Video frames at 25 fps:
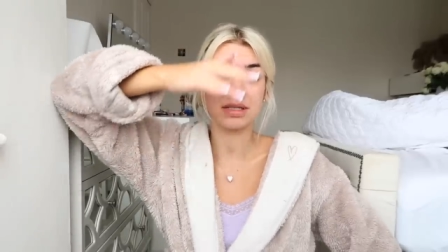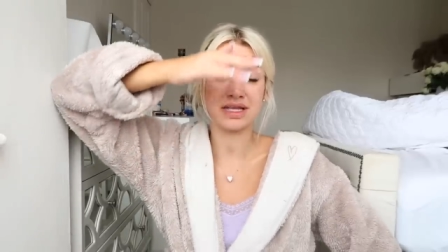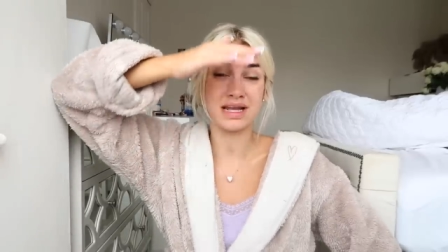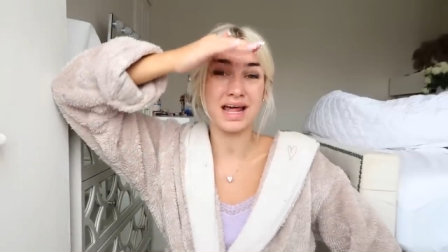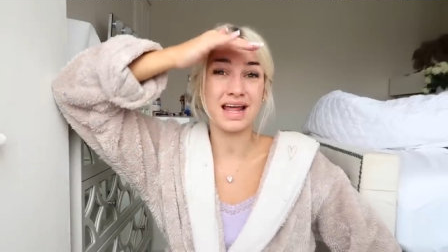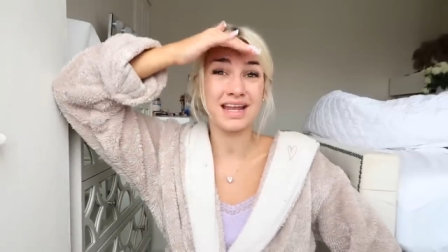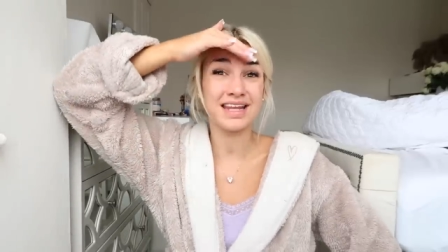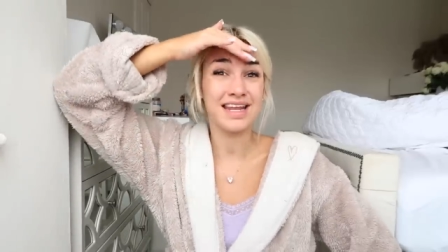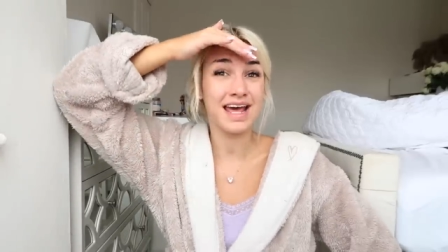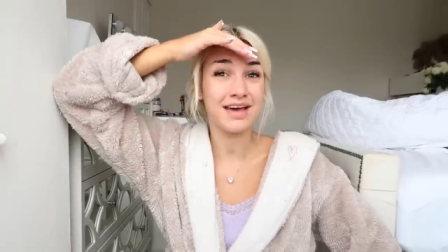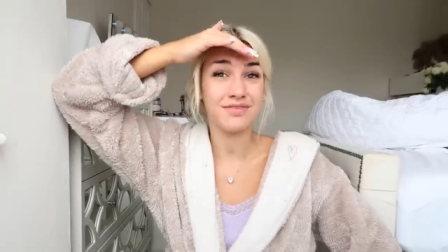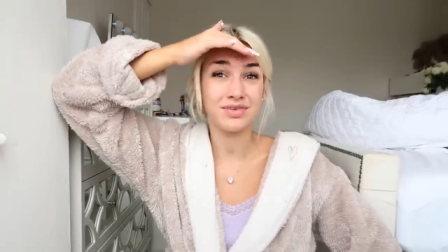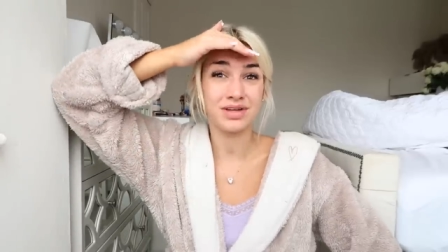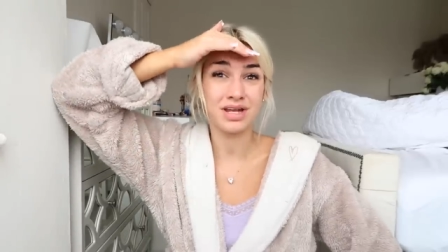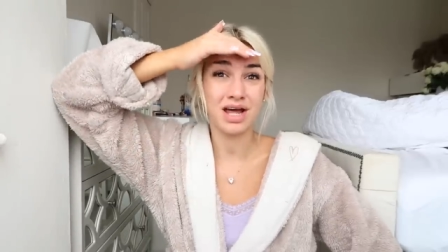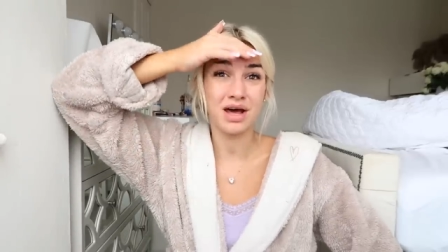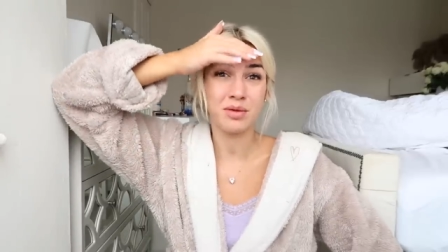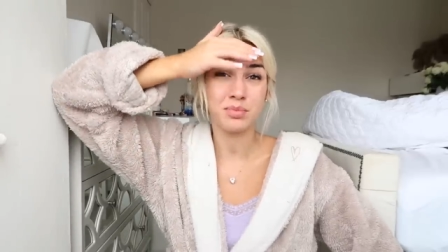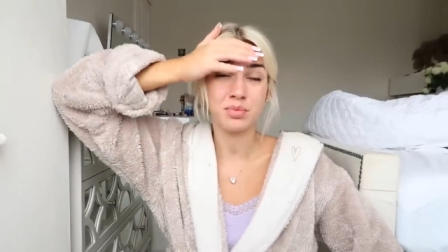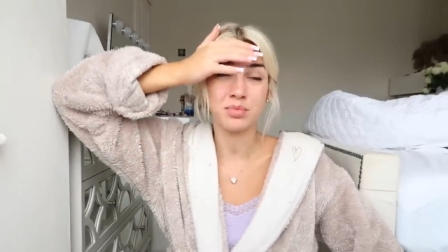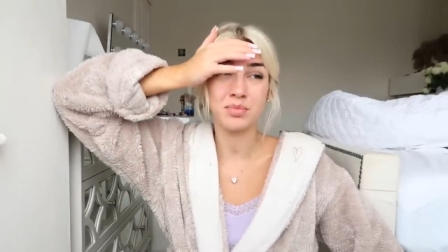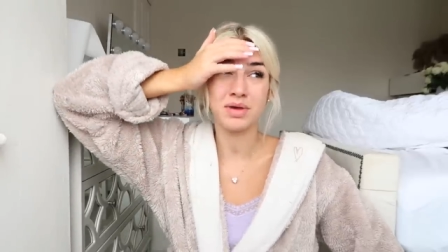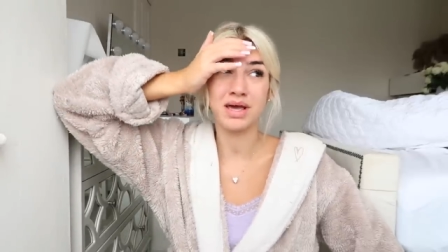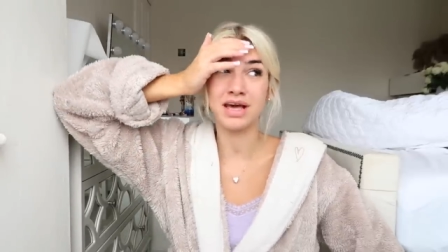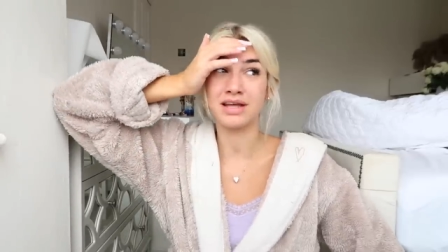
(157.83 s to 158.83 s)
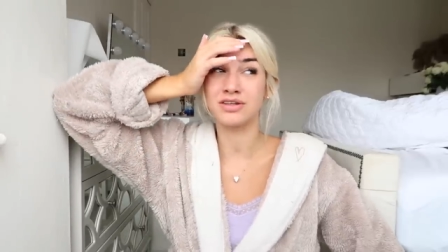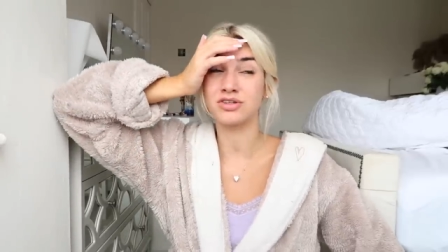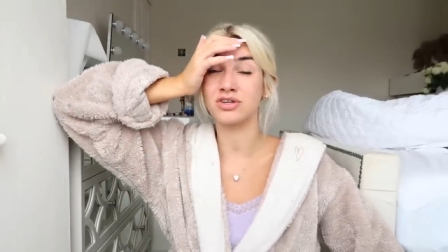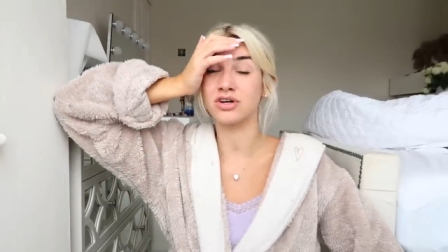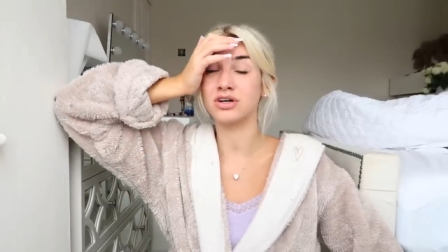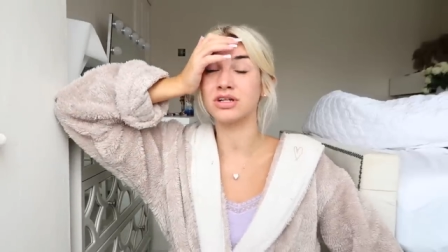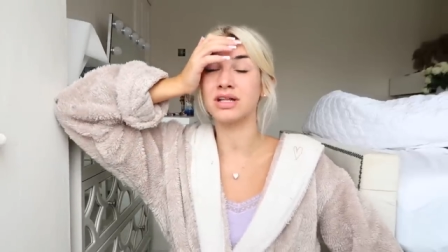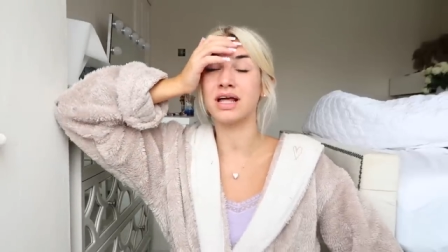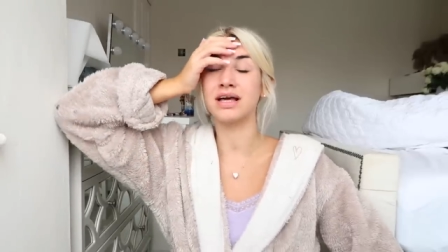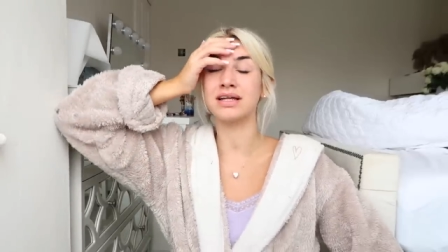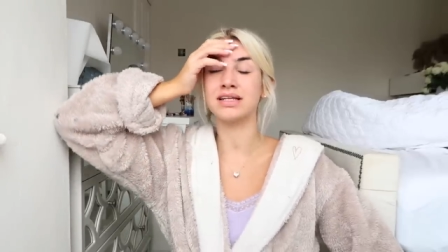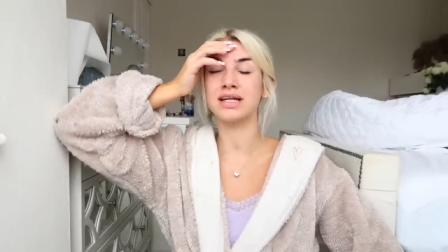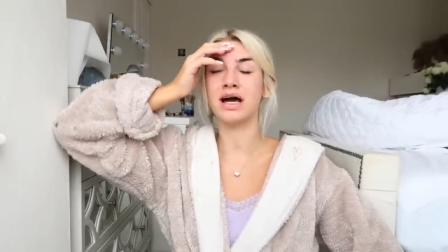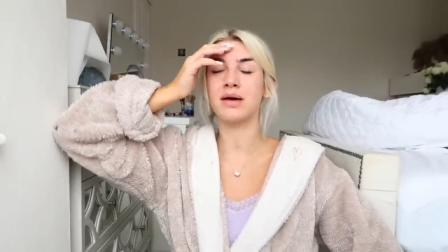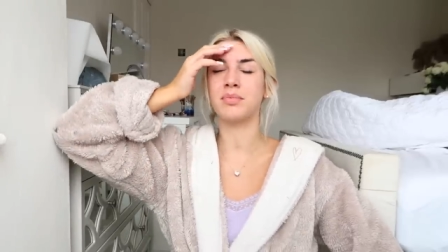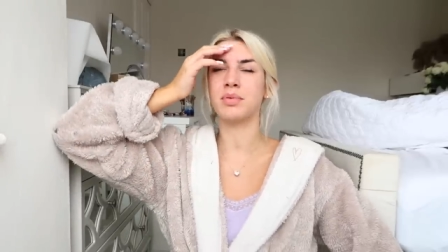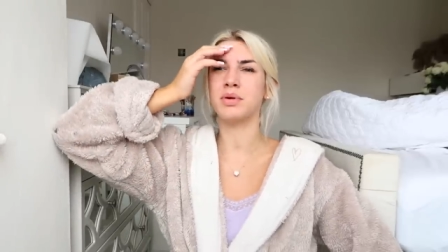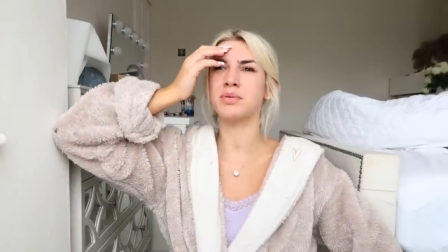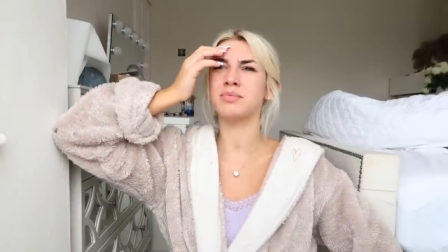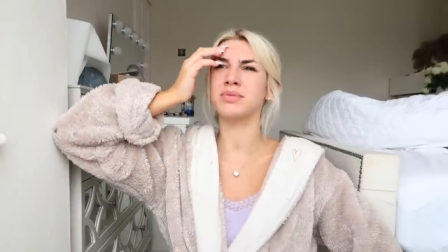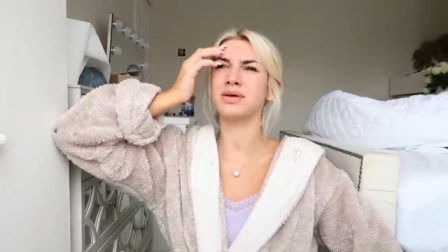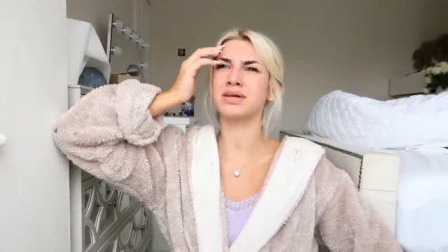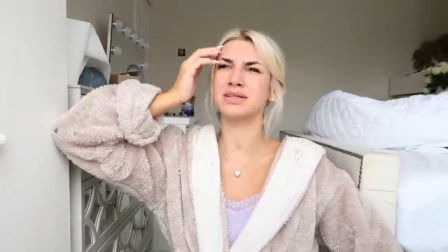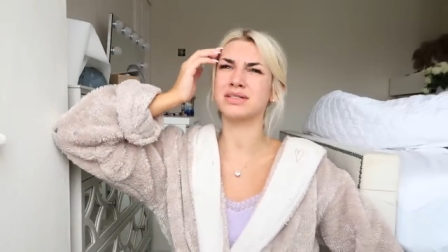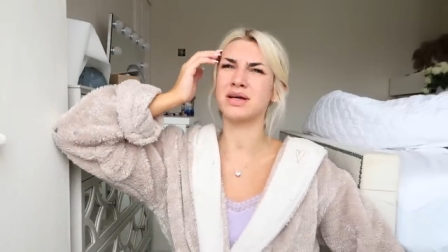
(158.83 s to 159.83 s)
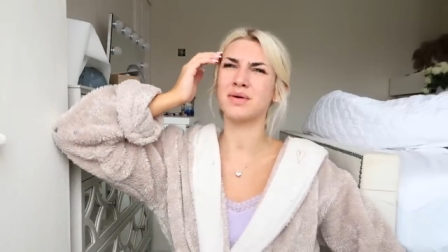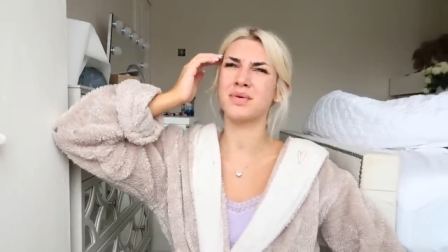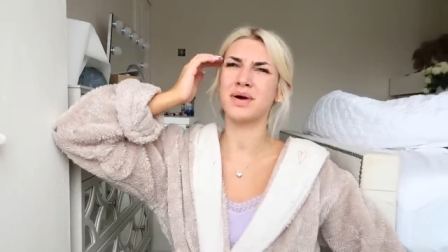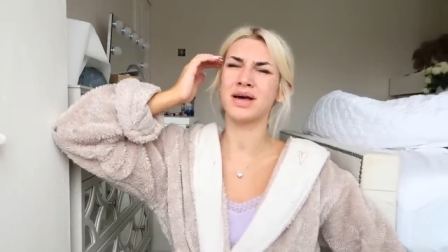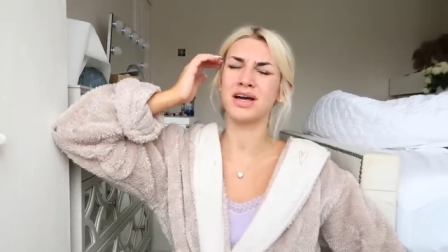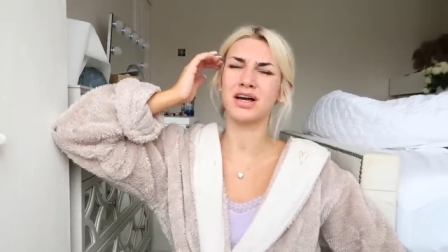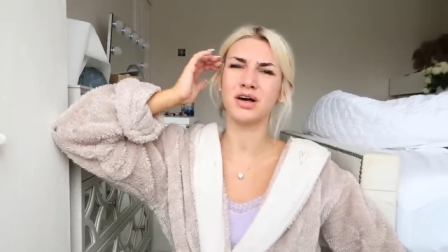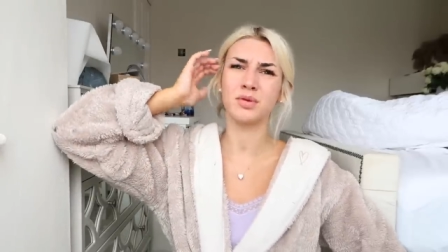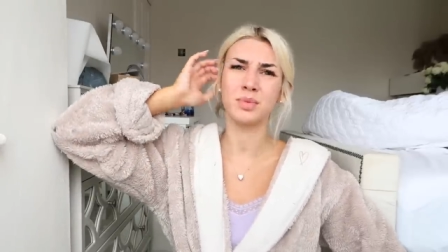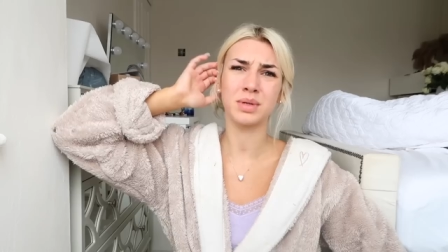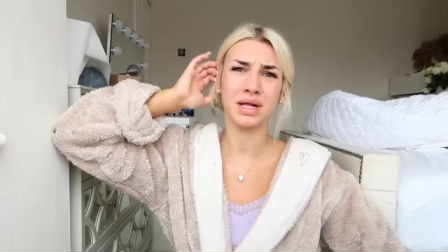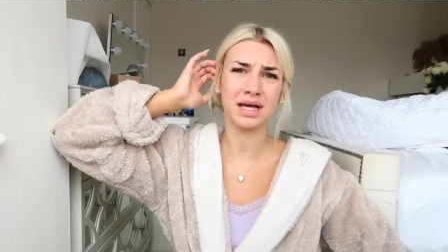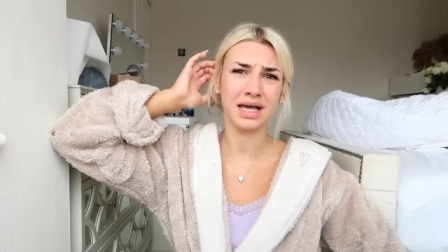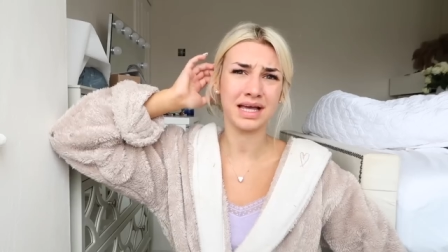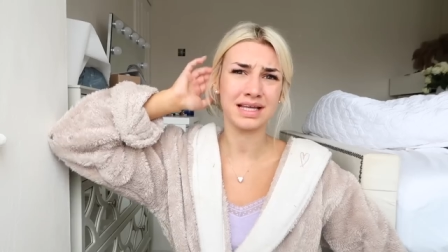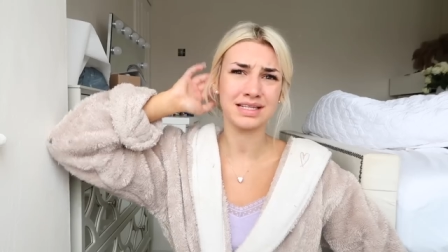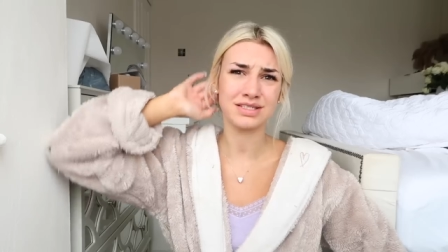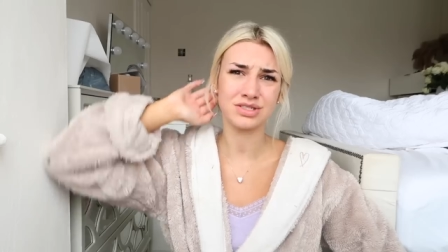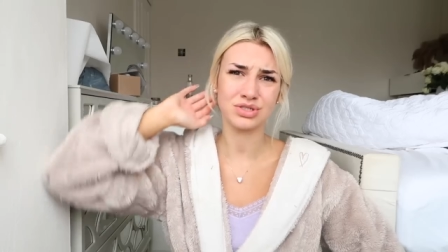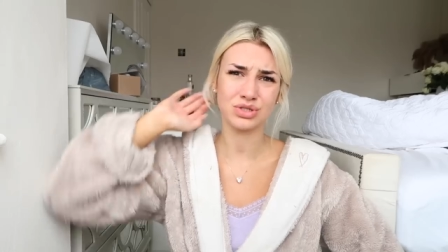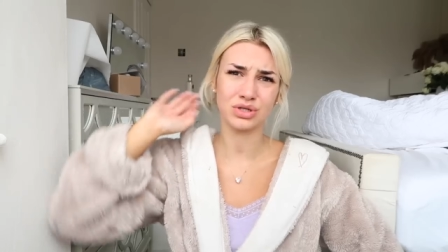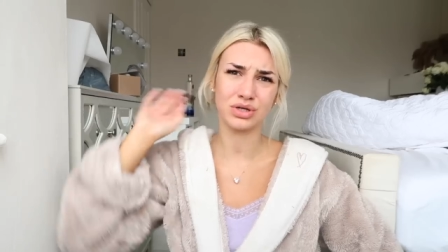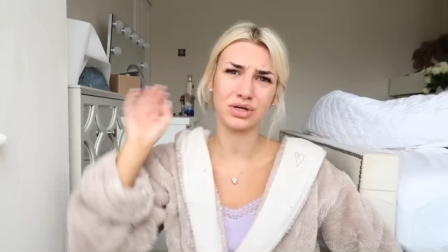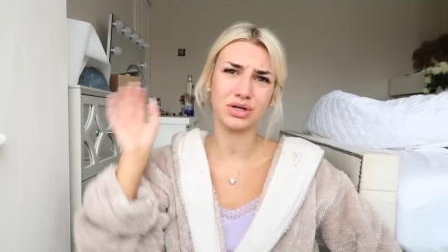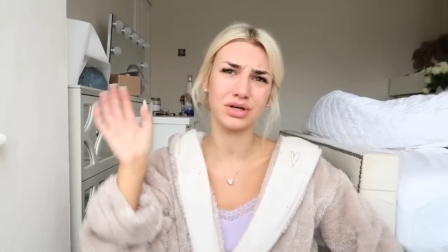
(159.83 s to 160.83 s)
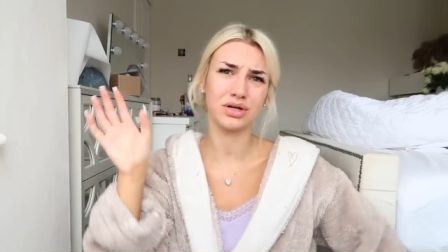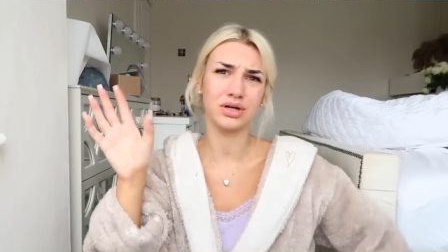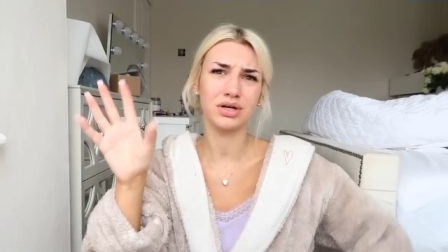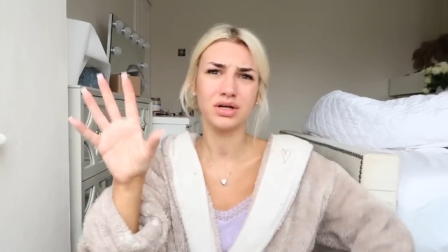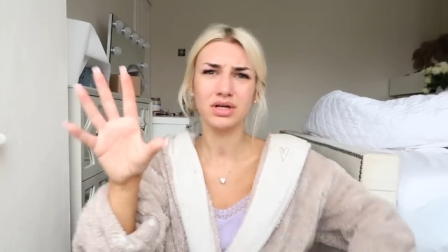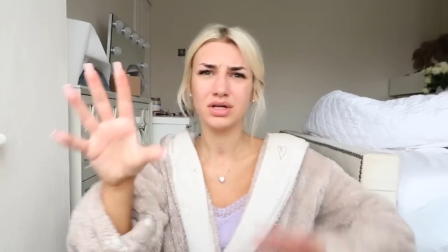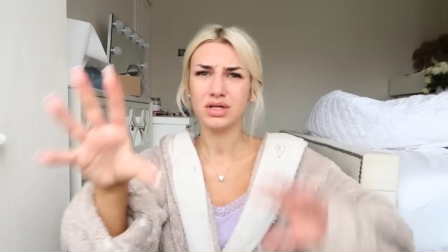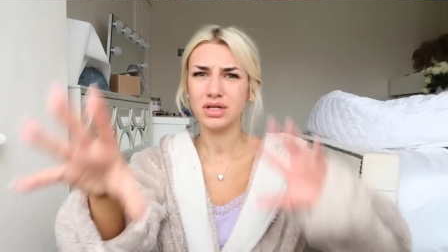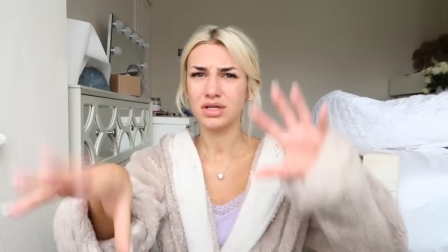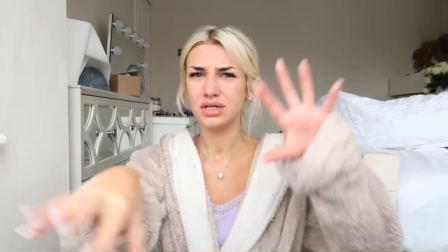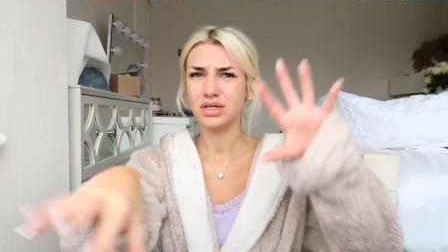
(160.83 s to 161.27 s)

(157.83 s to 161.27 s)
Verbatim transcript: And I never nap me. I don't like napping because I wake up and I get so